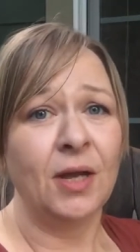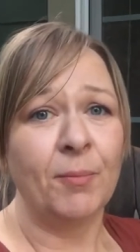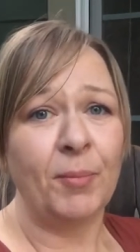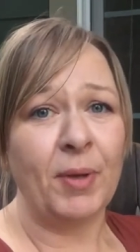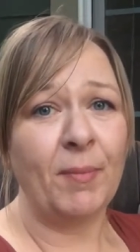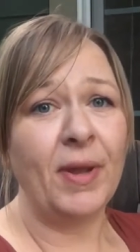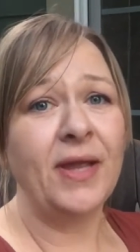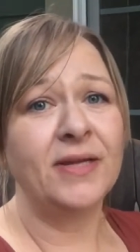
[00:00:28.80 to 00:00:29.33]

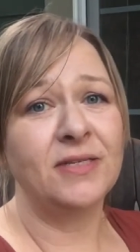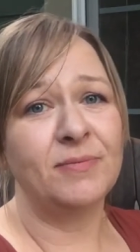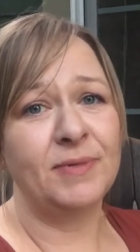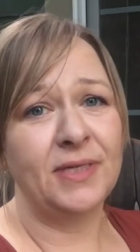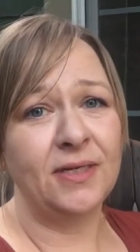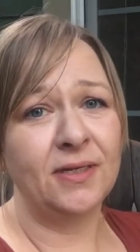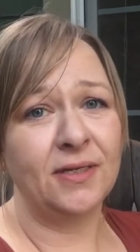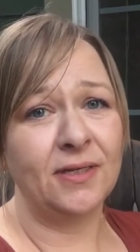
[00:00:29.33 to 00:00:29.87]
But my
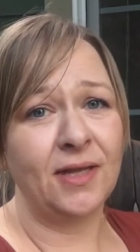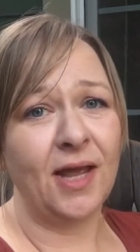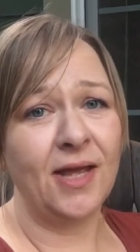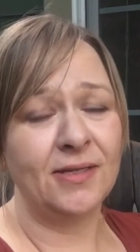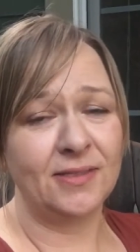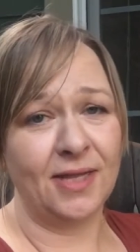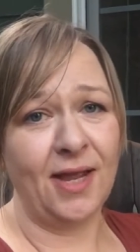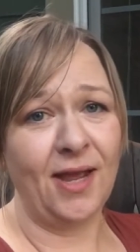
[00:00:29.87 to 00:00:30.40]
husband
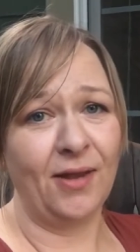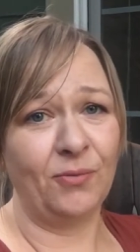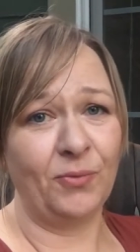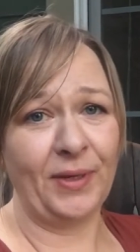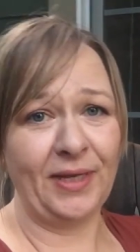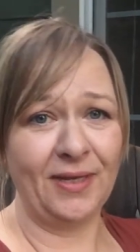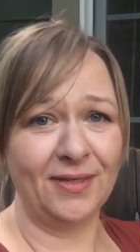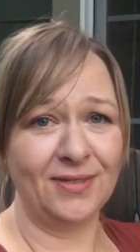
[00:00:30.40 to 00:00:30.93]
hasn't had
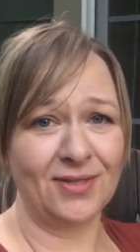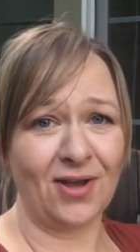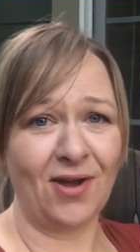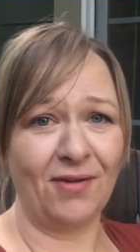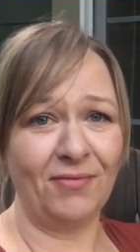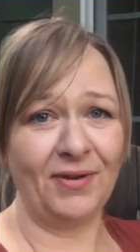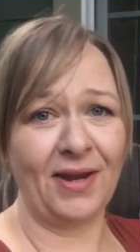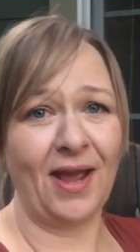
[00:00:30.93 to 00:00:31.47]
weekends
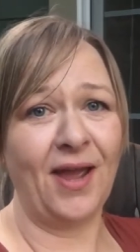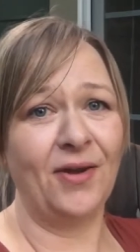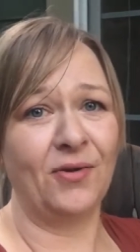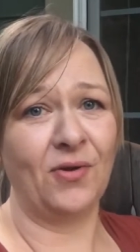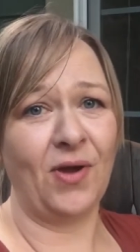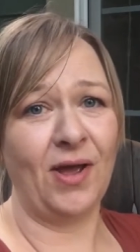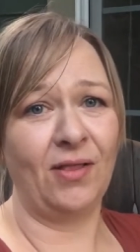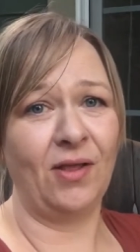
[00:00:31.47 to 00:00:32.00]
off in I don't
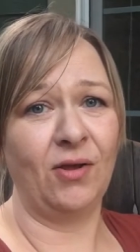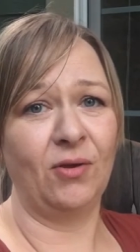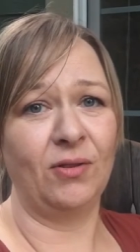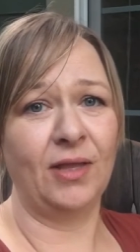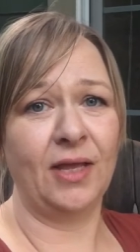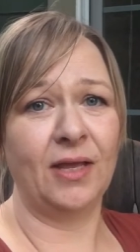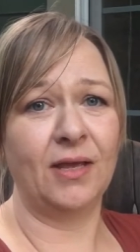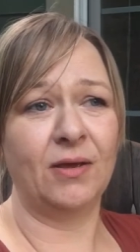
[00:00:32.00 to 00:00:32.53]
know how long.
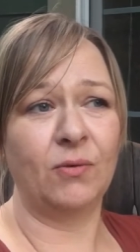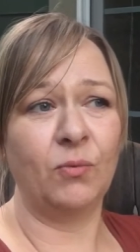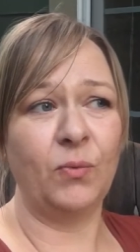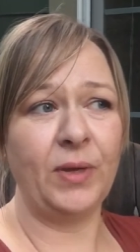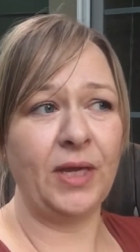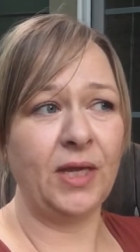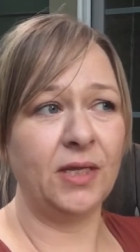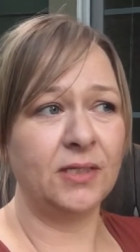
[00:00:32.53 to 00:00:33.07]
Like,
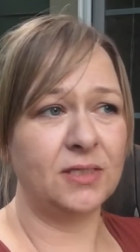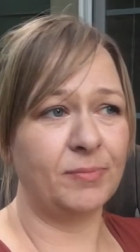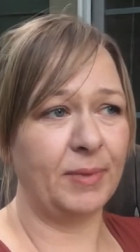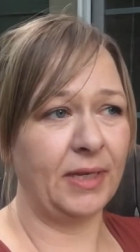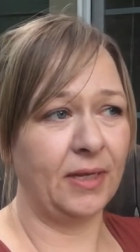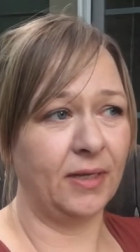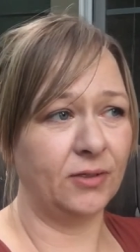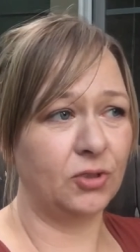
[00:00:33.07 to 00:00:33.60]
we
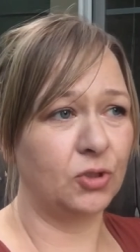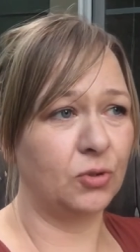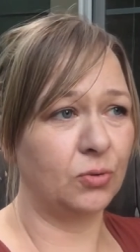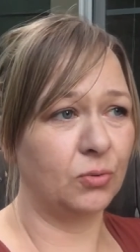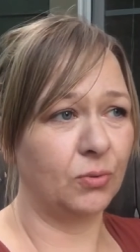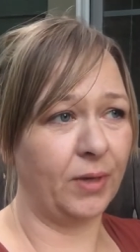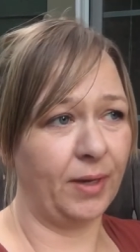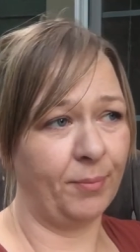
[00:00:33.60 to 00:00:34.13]
spent a
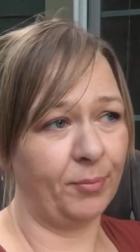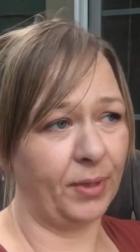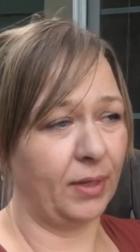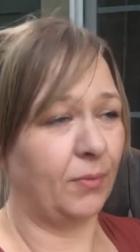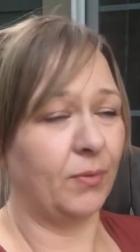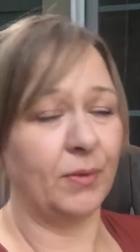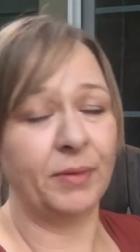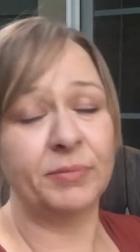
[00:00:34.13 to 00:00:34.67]
trip,
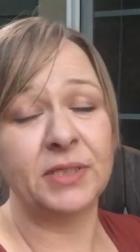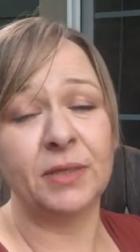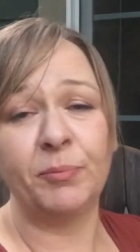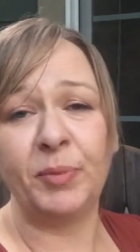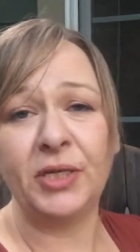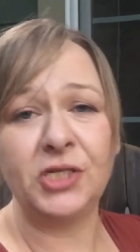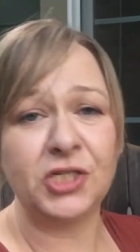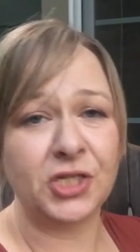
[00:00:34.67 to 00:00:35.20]
like we went up to the
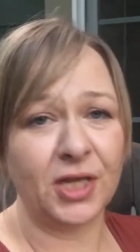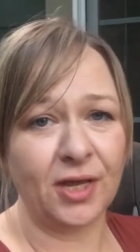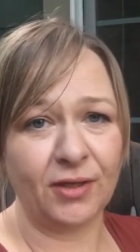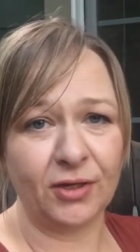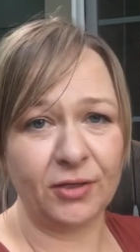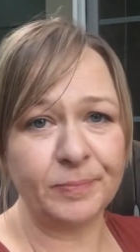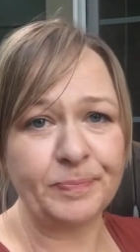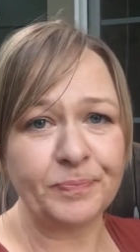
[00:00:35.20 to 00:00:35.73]
beach
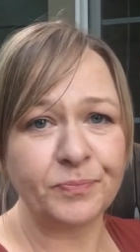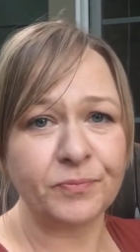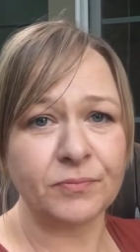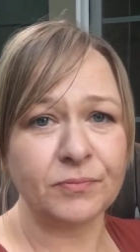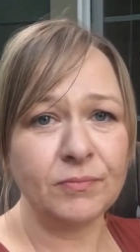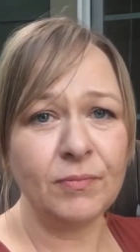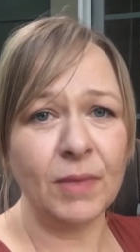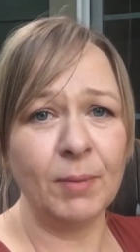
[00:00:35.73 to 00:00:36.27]
together,
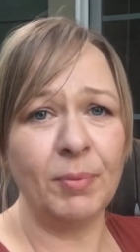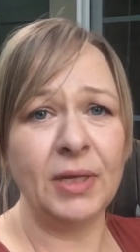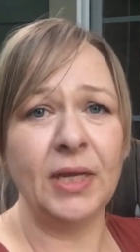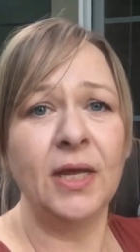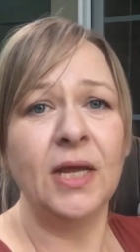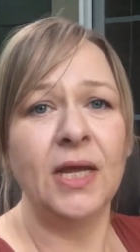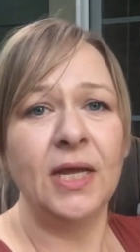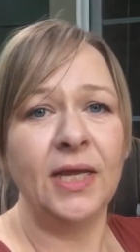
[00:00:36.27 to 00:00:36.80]
but
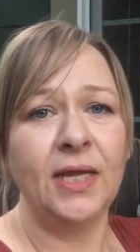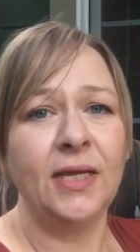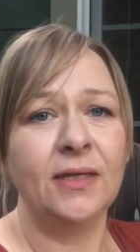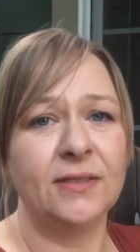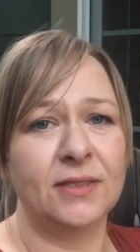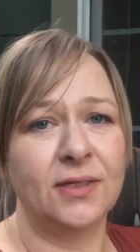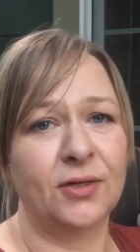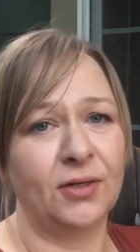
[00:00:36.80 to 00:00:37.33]

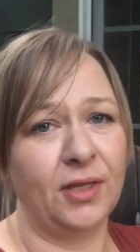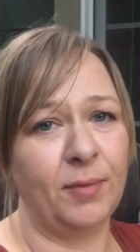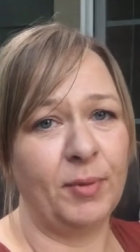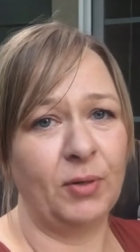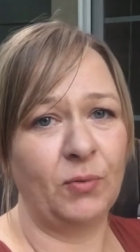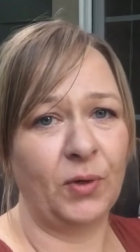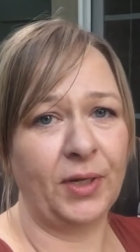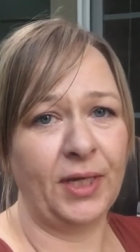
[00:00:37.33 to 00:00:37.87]
he's literally
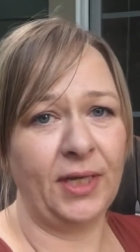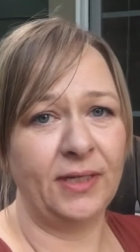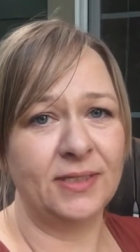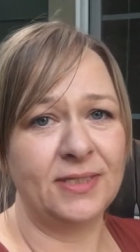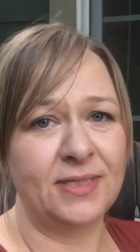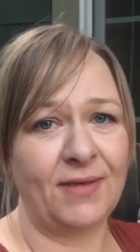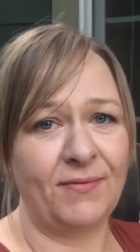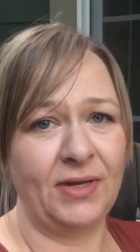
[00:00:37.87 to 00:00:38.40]
been working
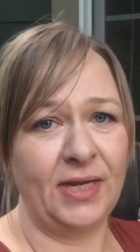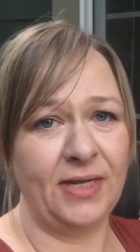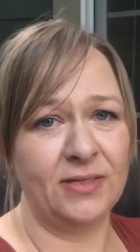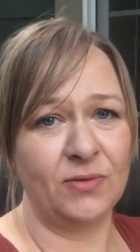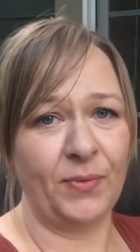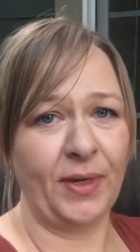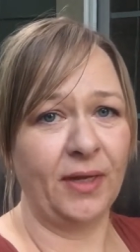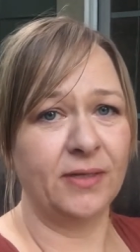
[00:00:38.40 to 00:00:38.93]
7
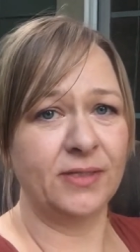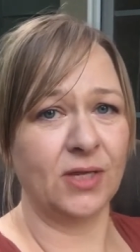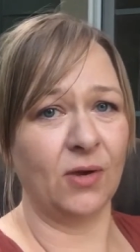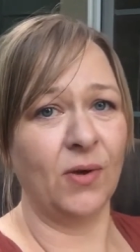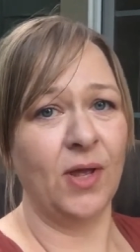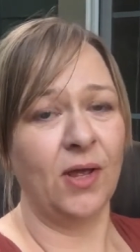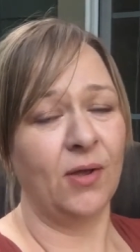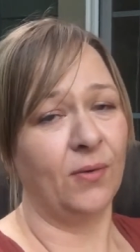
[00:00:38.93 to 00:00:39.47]
days a week.
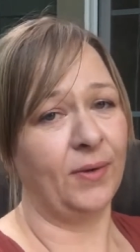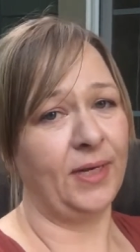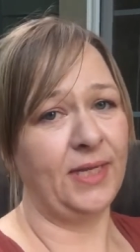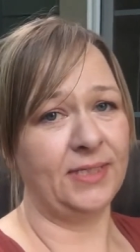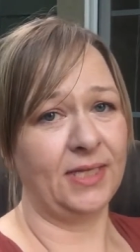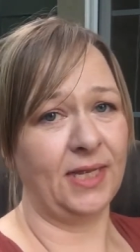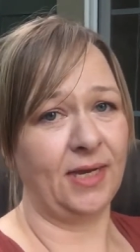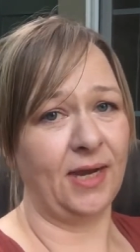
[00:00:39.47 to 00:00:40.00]
So when he
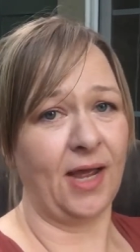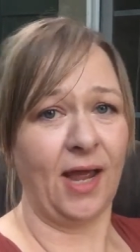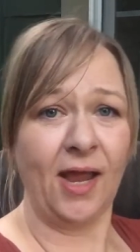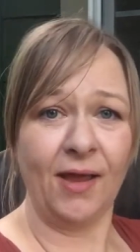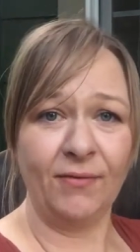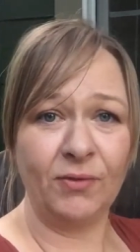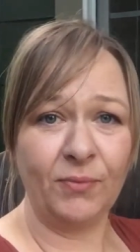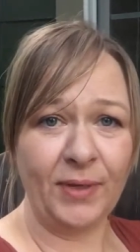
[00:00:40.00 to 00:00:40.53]
said, I
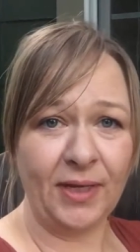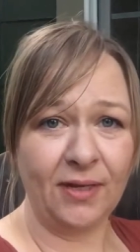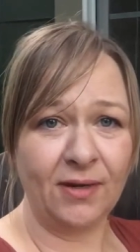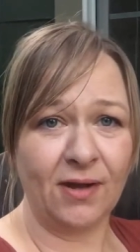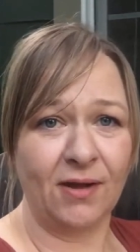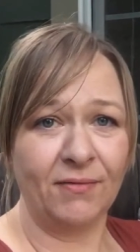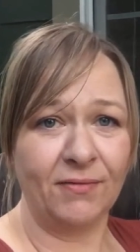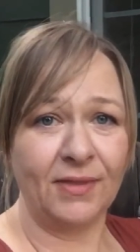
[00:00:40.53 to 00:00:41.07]
have the
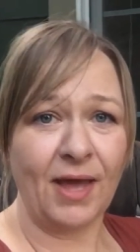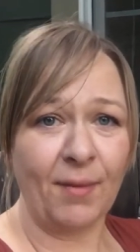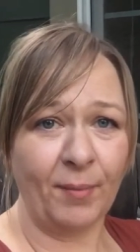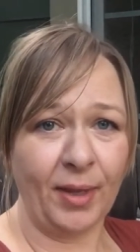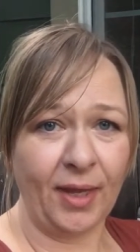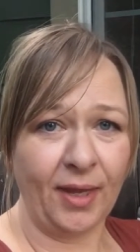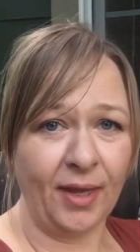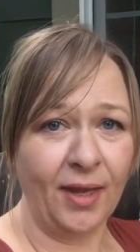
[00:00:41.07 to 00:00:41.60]
weekend off, that
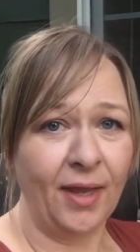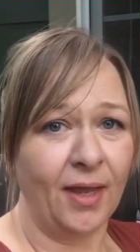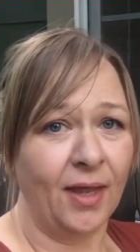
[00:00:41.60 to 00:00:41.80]
meant